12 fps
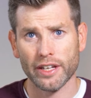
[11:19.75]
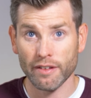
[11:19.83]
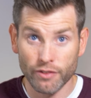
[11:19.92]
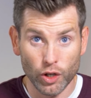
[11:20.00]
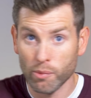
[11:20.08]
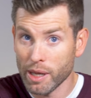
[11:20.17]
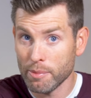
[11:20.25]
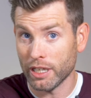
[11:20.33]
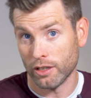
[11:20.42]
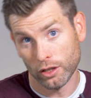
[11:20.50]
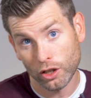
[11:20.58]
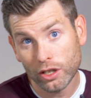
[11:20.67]
Even though maybe
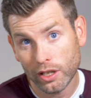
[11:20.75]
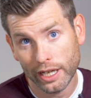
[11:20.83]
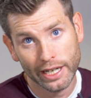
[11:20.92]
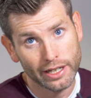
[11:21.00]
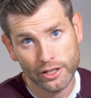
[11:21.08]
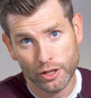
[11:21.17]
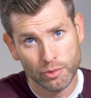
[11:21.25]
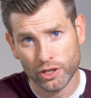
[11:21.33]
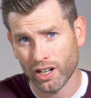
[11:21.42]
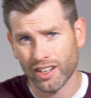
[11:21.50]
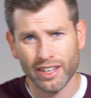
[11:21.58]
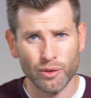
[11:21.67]
it looked like an Egyptian
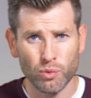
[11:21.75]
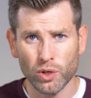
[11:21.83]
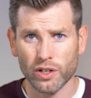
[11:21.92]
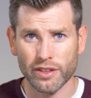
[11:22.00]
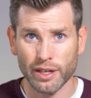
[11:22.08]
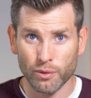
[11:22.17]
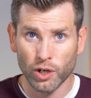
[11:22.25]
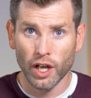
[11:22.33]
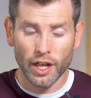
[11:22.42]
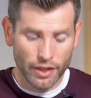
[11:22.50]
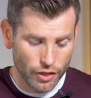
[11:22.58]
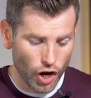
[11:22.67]
god, they weren't.
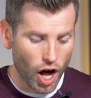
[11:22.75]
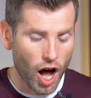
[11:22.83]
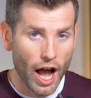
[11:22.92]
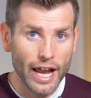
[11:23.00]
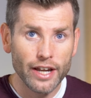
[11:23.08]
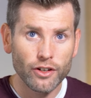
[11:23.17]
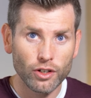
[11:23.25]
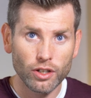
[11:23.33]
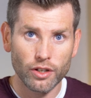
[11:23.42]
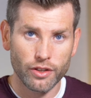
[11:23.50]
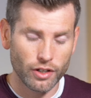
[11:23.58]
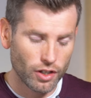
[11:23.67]
The
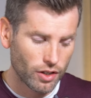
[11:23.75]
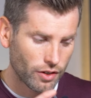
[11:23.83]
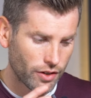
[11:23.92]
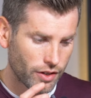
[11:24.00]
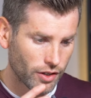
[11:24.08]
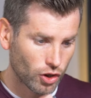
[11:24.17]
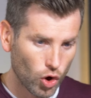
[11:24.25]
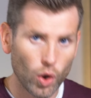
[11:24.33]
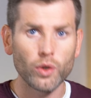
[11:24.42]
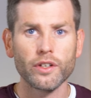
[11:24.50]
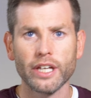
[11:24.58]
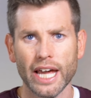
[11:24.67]
idol, the
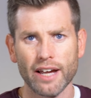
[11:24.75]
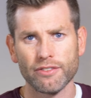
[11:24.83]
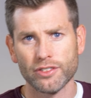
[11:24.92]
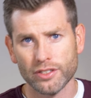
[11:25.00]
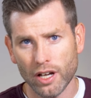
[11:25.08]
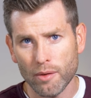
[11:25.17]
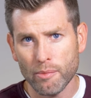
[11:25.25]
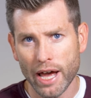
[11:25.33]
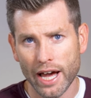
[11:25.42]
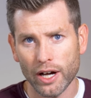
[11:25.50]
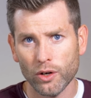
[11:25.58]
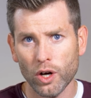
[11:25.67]
golden calf,
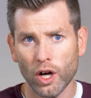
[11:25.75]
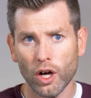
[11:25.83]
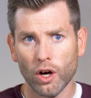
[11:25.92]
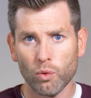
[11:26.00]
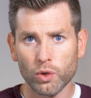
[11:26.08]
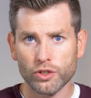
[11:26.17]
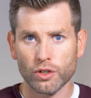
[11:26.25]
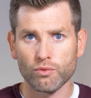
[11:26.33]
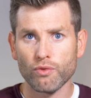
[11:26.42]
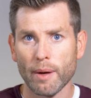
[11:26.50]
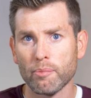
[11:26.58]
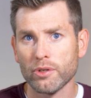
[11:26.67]
somehow was a
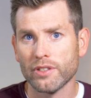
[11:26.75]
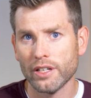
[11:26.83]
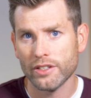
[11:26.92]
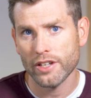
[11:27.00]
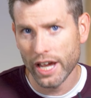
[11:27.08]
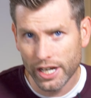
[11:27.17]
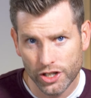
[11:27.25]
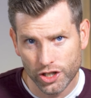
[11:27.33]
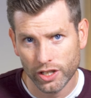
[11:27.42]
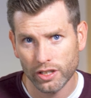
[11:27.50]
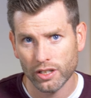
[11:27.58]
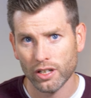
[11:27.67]

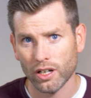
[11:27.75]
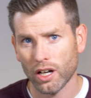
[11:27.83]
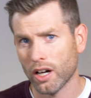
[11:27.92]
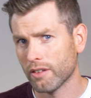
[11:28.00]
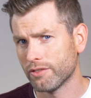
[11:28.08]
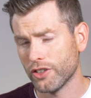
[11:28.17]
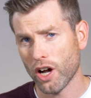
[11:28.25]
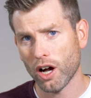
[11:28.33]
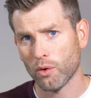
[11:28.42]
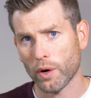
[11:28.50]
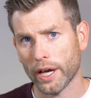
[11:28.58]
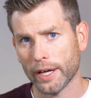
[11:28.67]
representation of
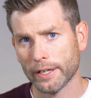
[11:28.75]
Yahweh.